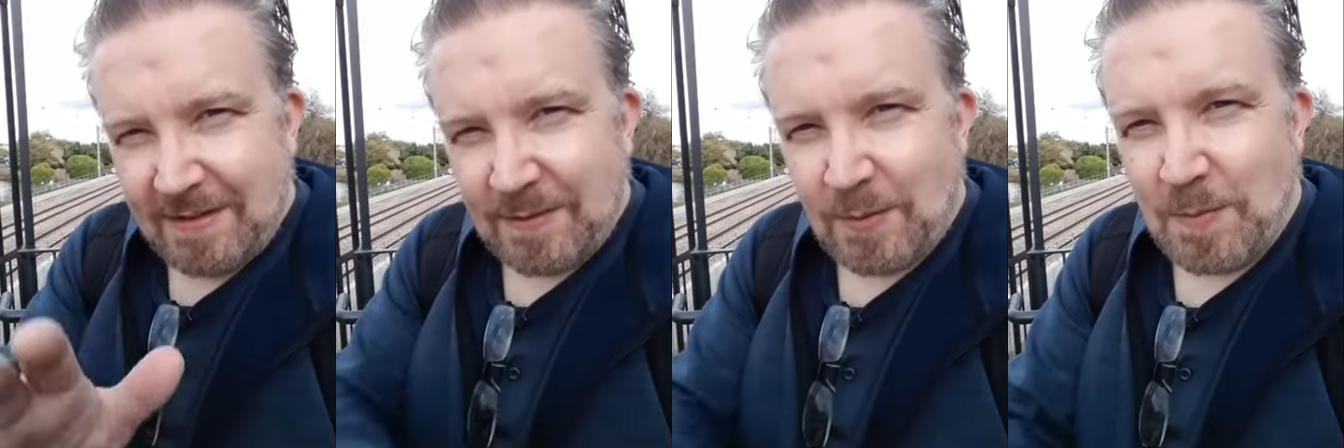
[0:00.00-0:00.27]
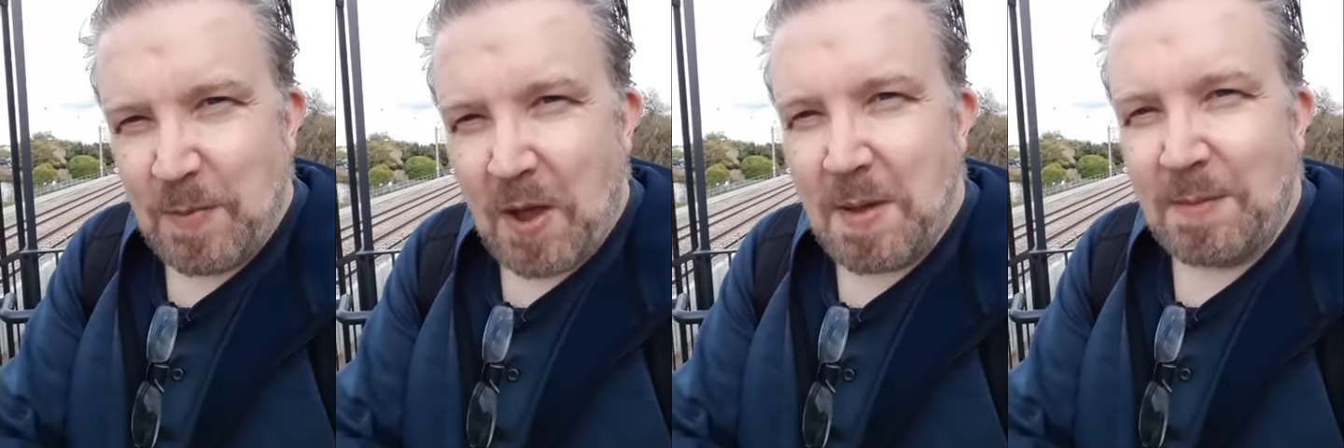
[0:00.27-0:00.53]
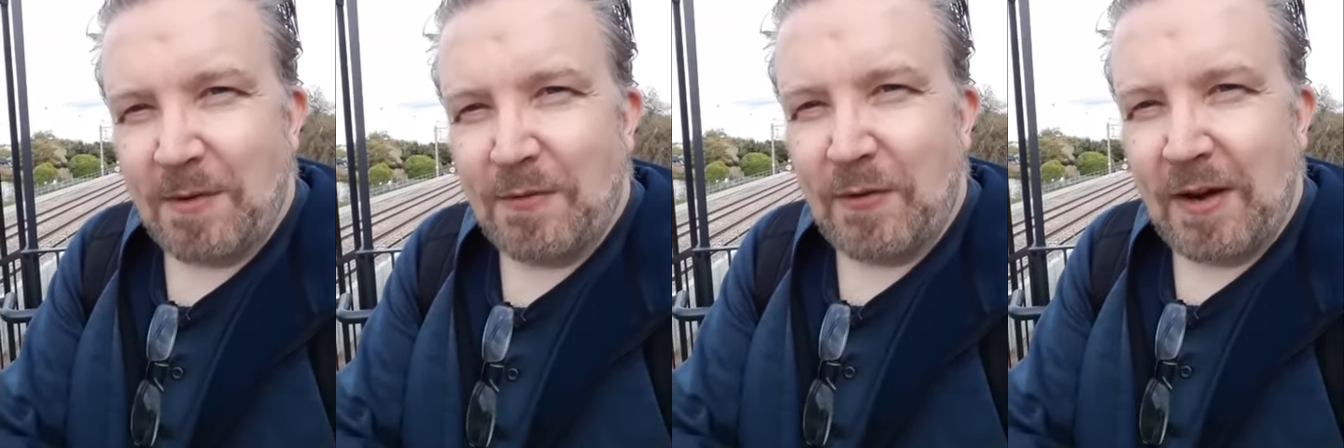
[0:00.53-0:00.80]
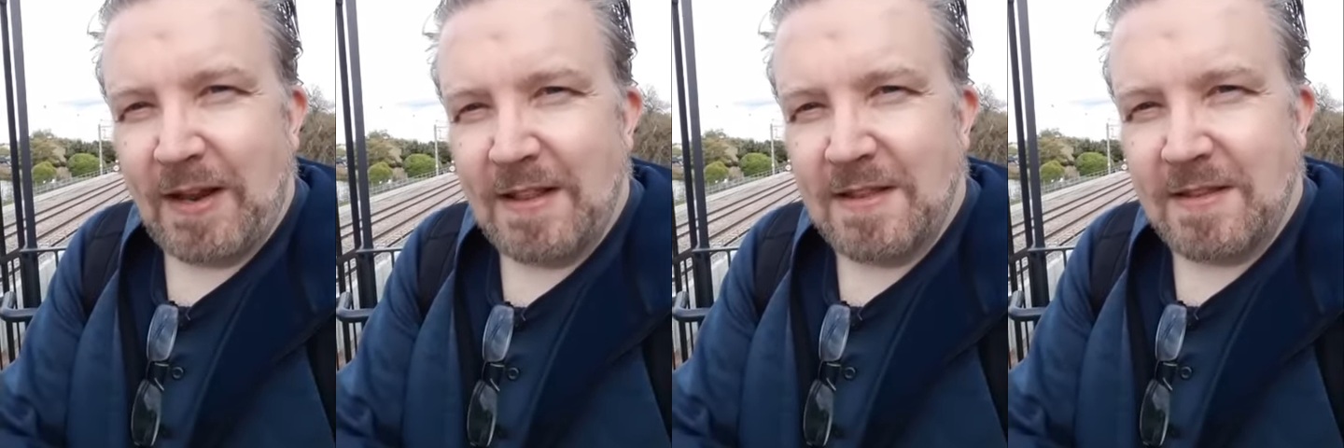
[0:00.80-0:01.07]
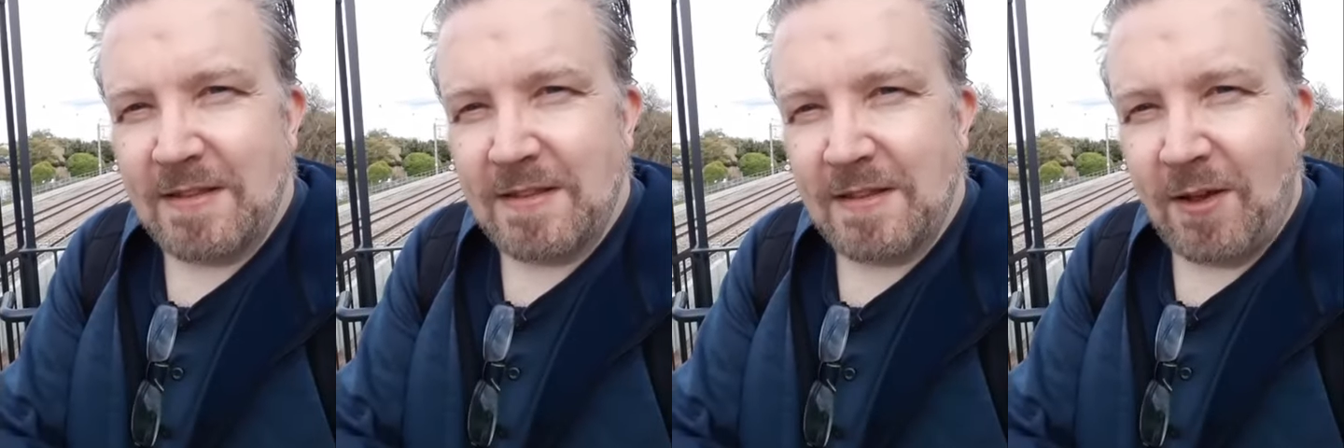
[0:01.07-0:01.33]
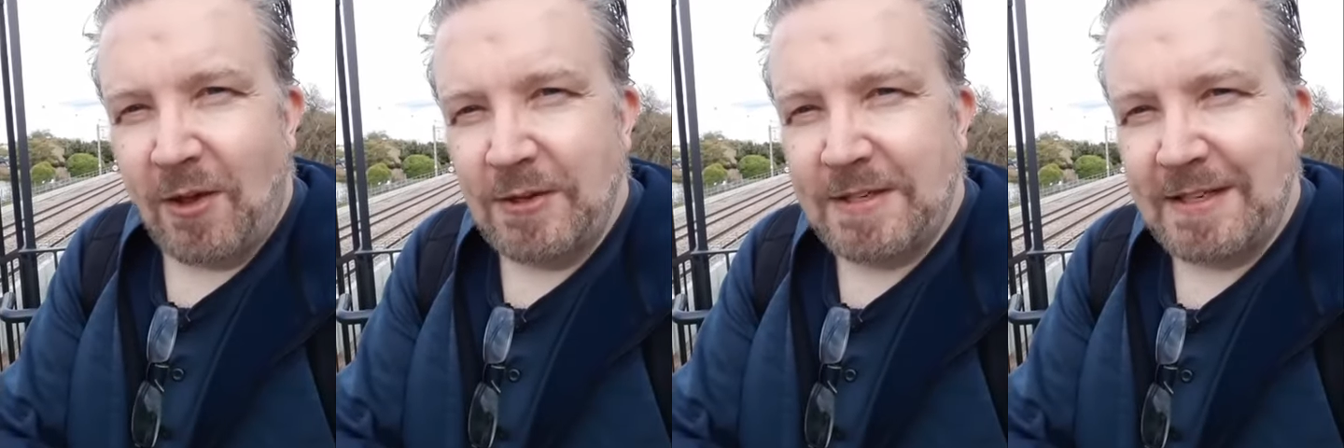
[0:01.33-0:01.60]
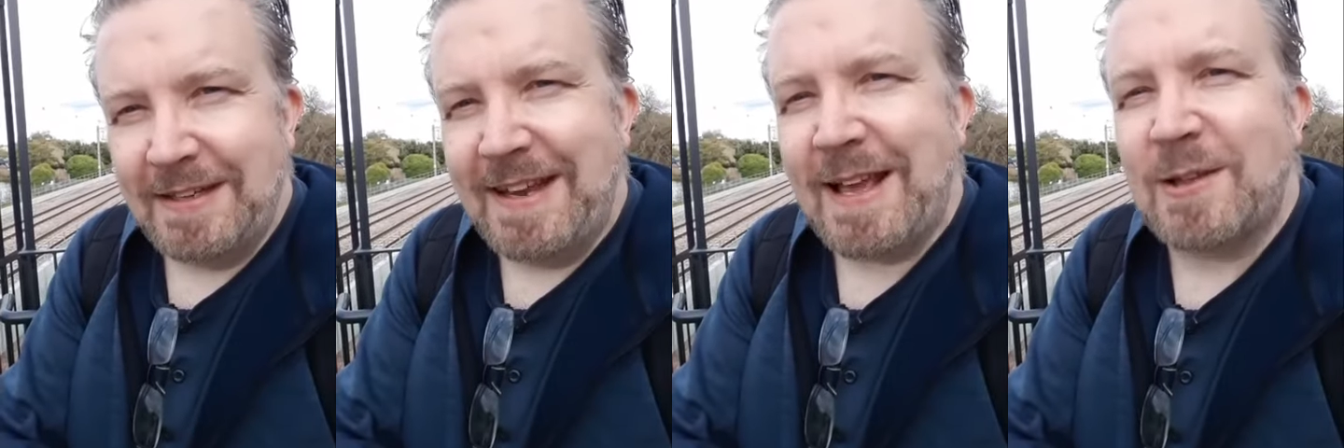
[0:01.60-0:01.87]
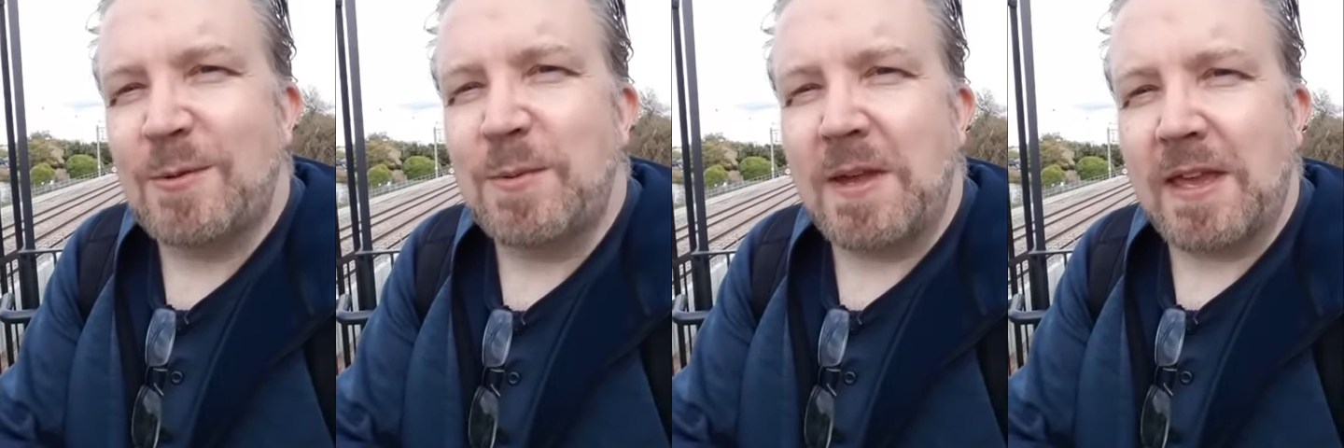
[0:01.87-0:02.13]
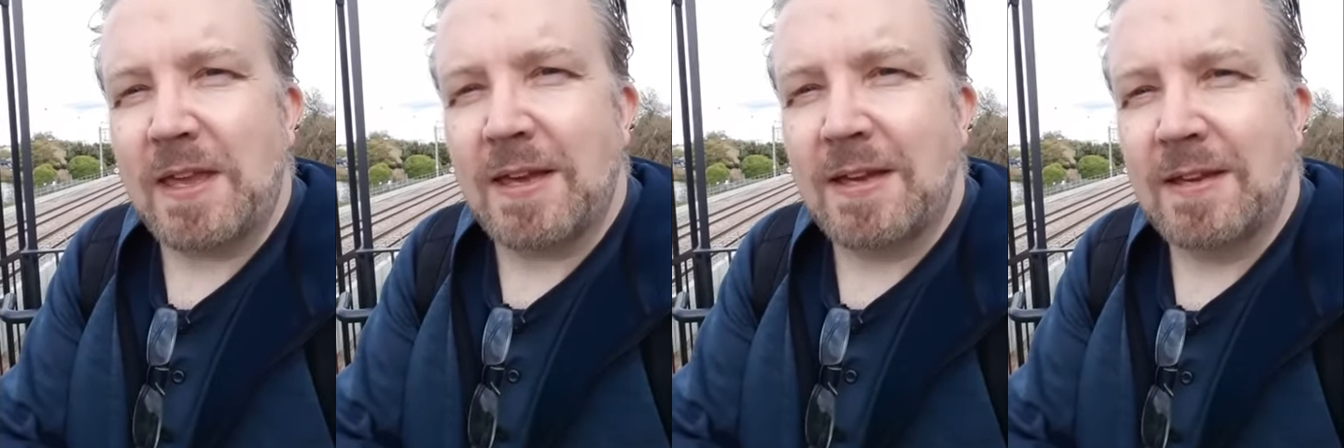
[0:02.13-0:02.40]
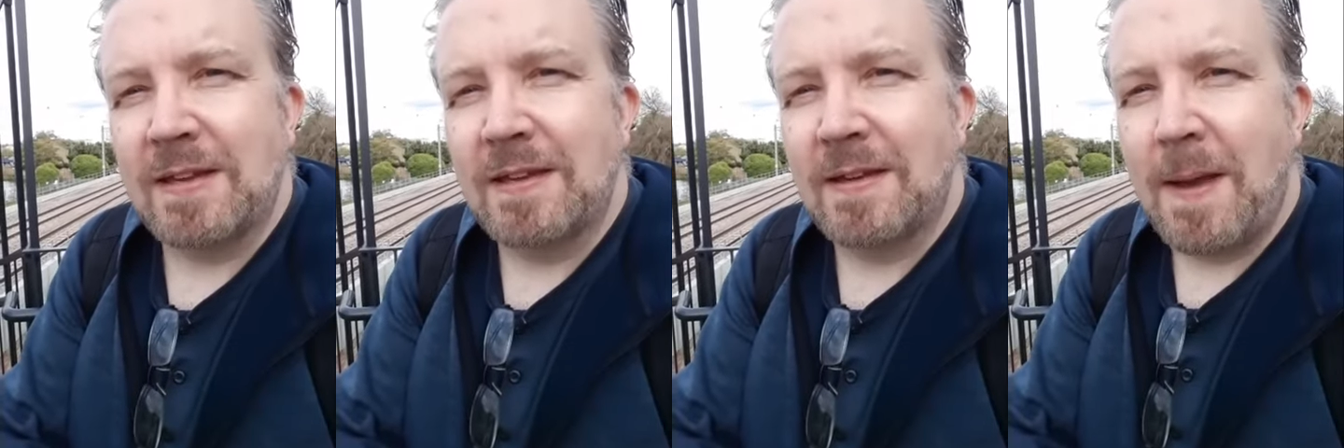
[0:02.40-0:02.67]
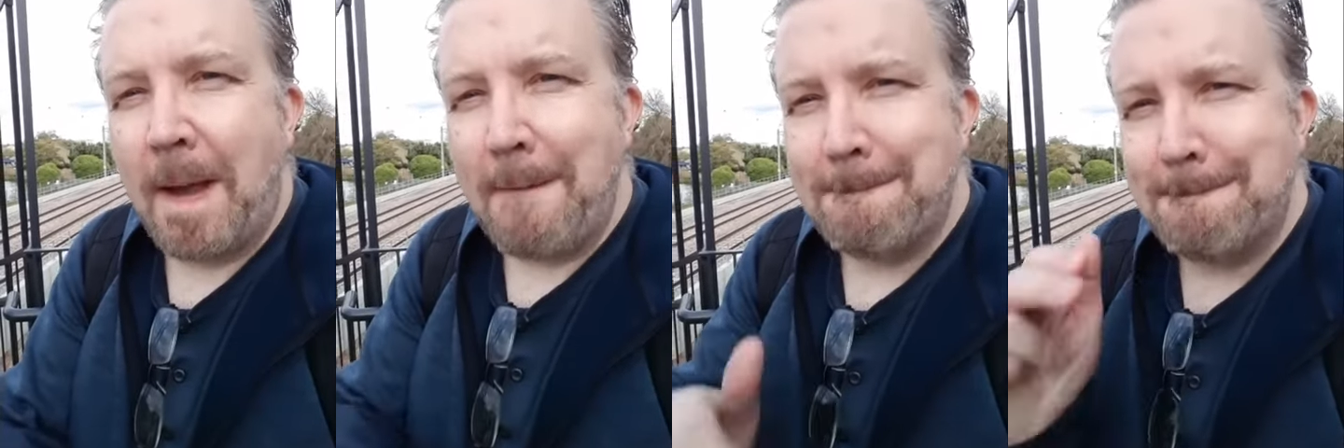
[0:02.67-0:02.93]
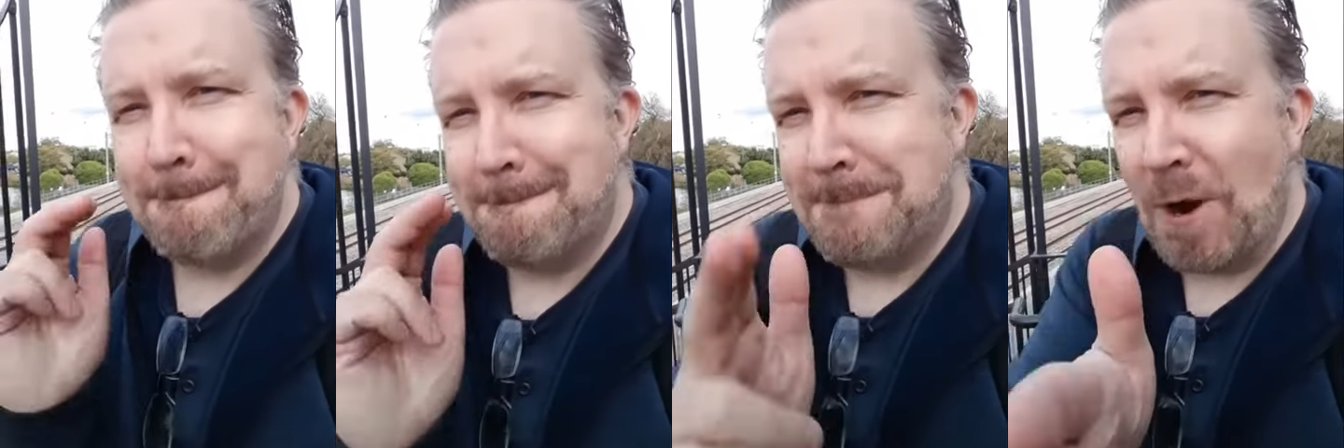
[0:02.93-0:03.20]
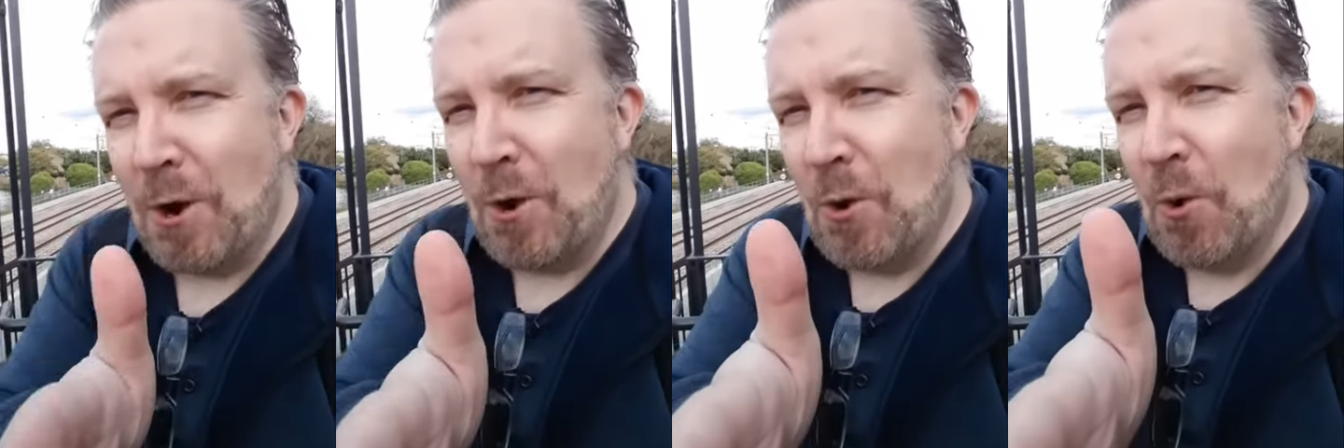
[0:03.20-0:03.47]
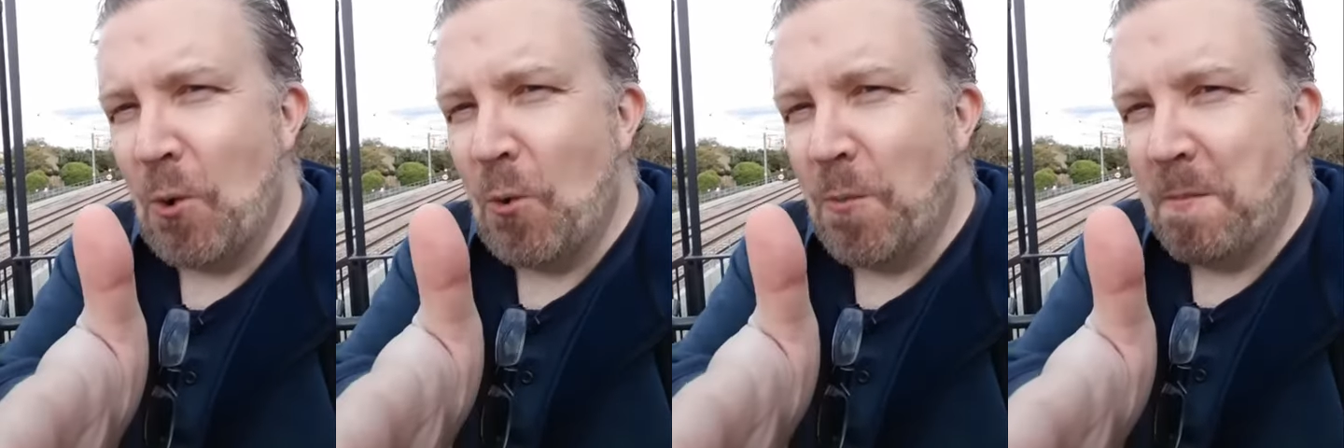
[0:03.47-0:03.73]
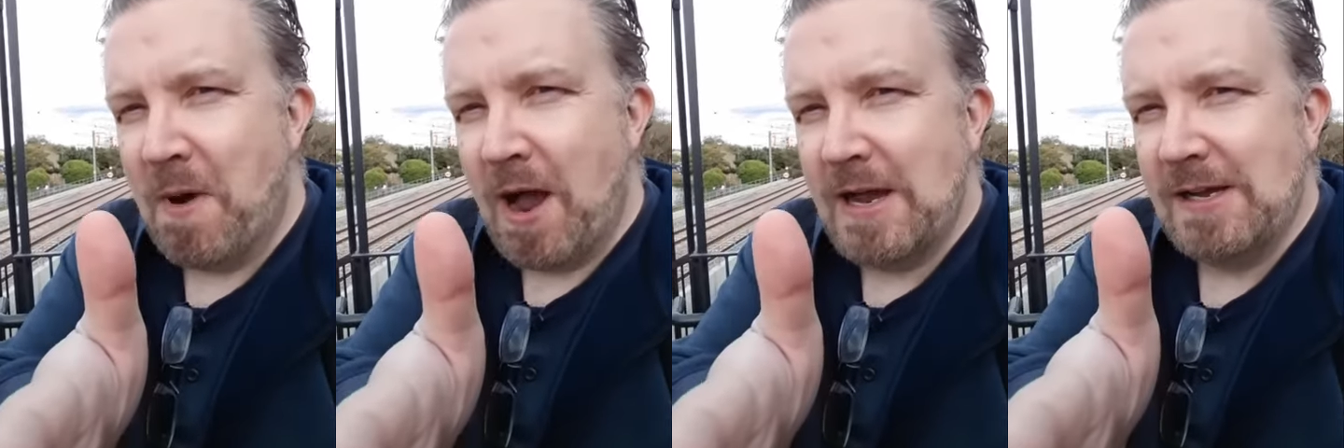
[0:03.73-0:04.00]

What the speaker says: Goodbye, my friends. Until next week. Boom.